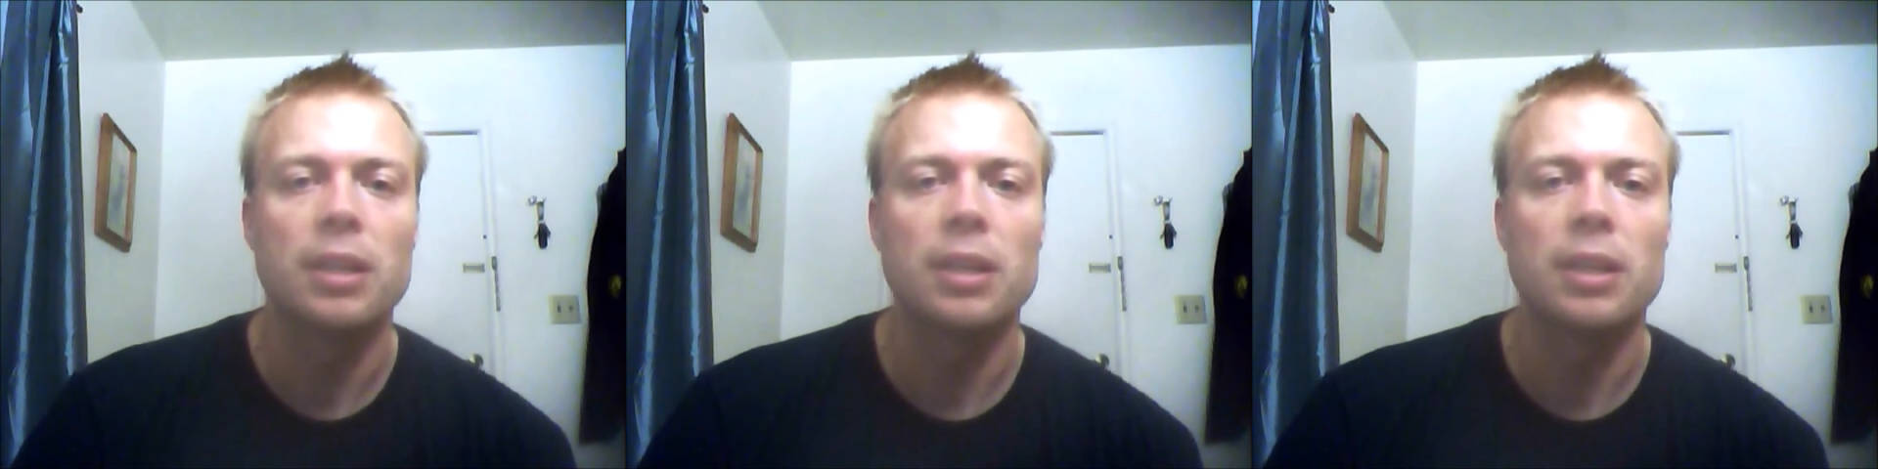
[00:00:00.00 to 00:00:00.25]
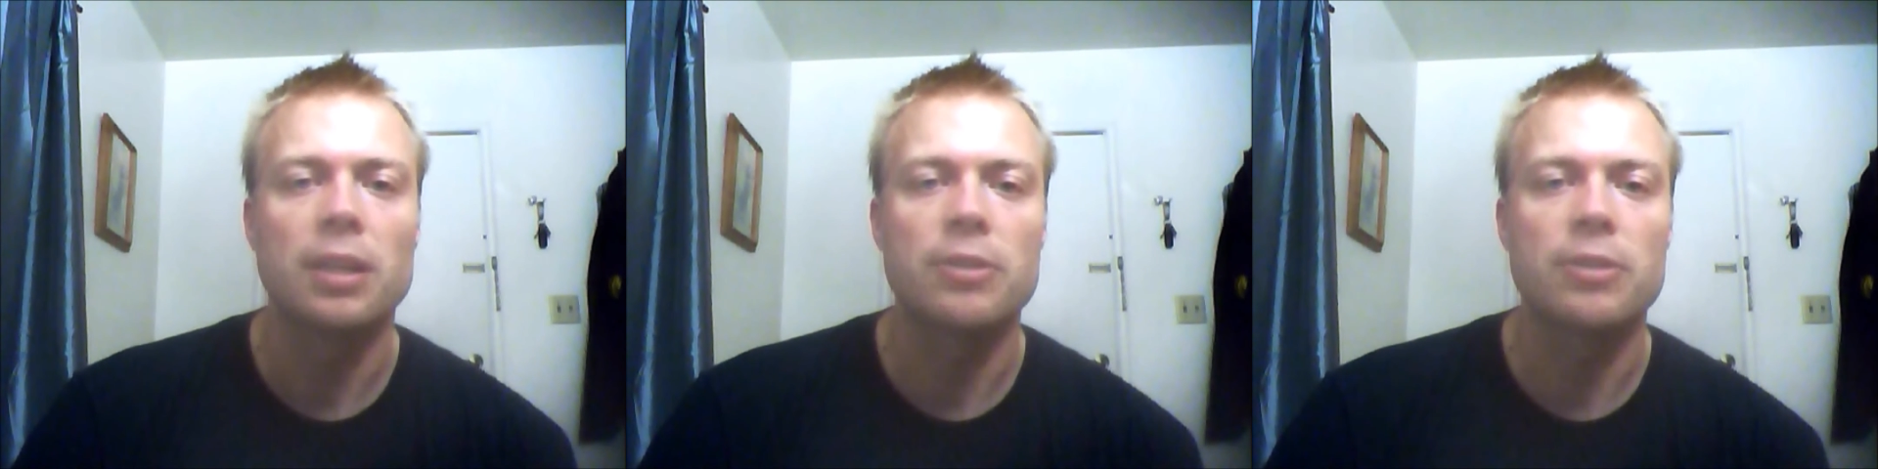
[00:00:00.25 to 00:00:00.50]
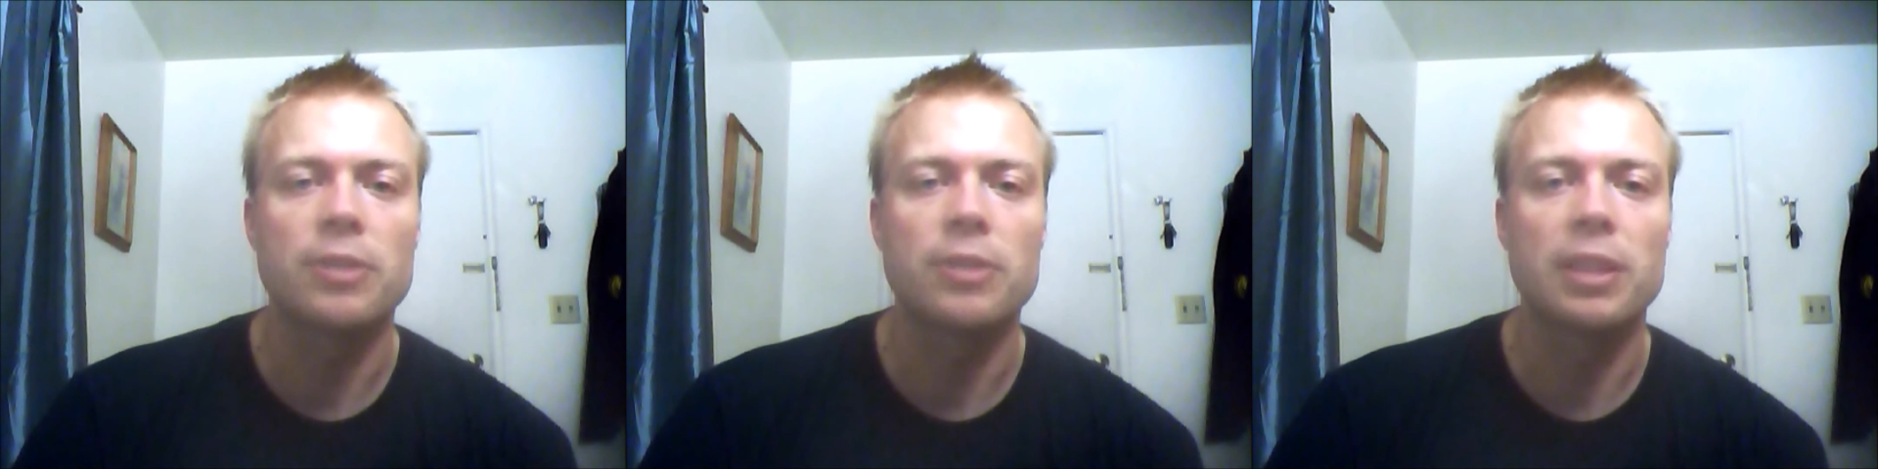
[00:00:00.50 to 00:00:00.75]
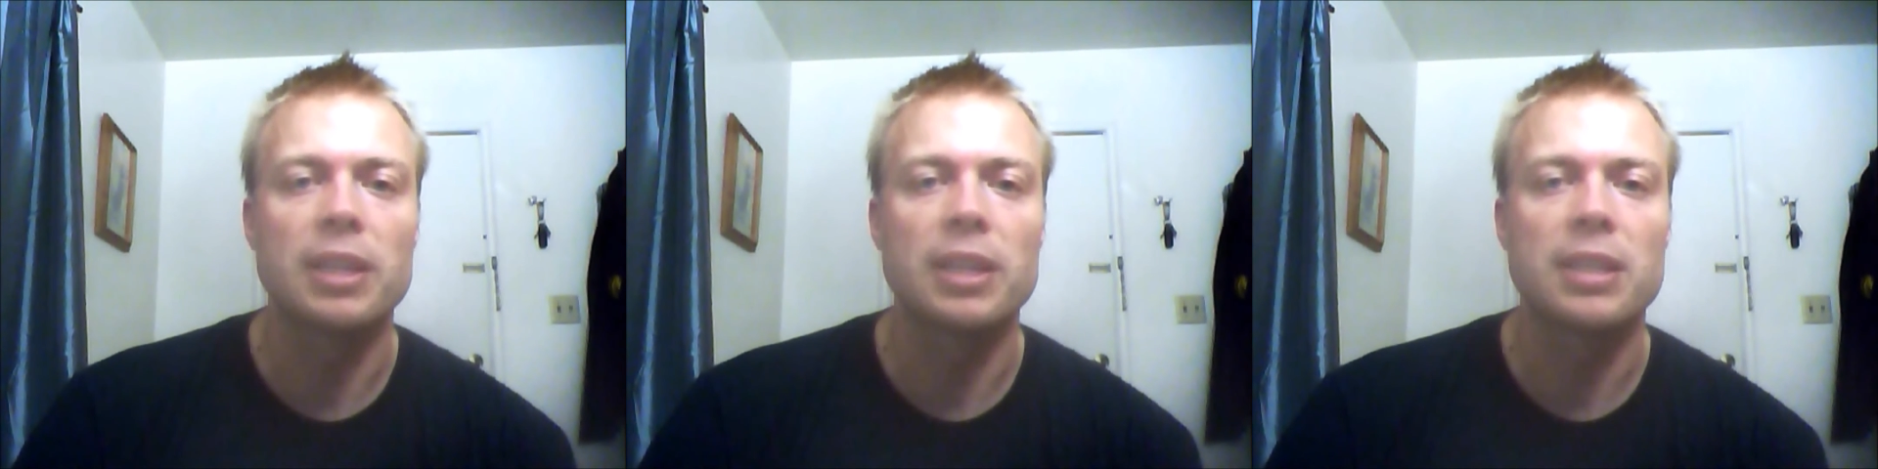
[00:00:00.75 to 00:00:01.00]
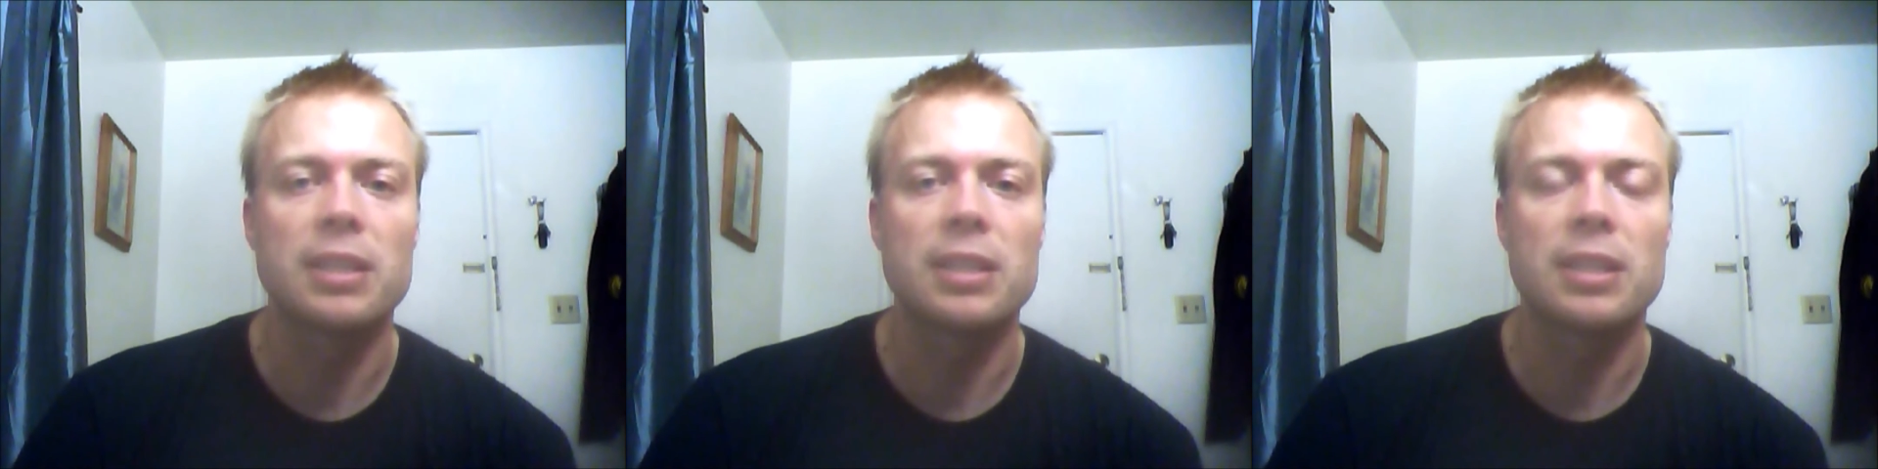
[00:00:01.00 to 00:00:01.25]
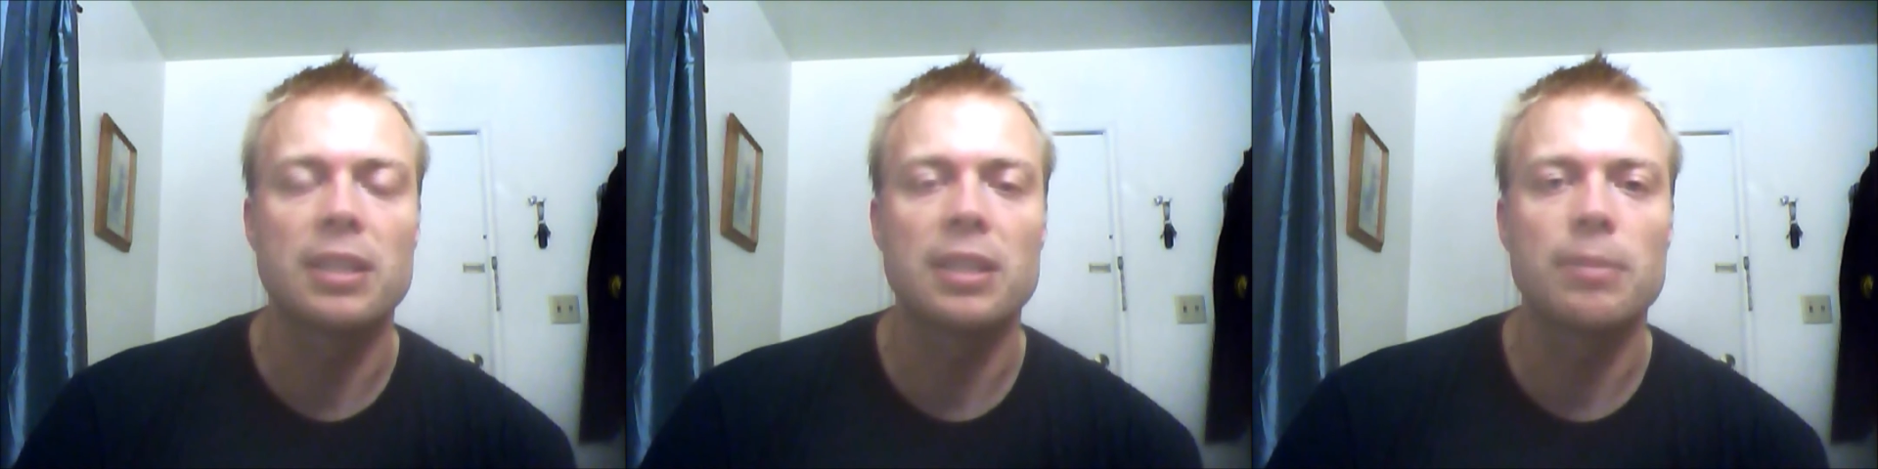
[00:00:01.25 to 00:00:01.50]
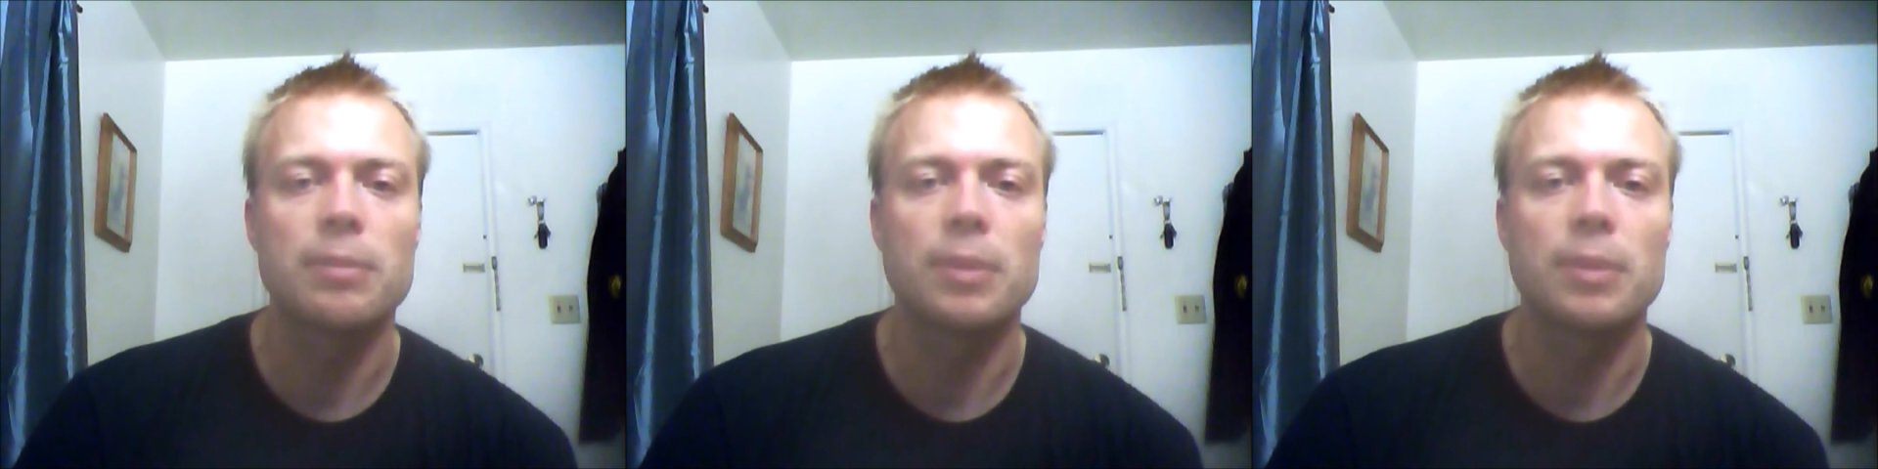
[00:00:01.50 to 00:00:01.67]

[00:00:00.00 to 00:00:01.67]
I was very light at the time.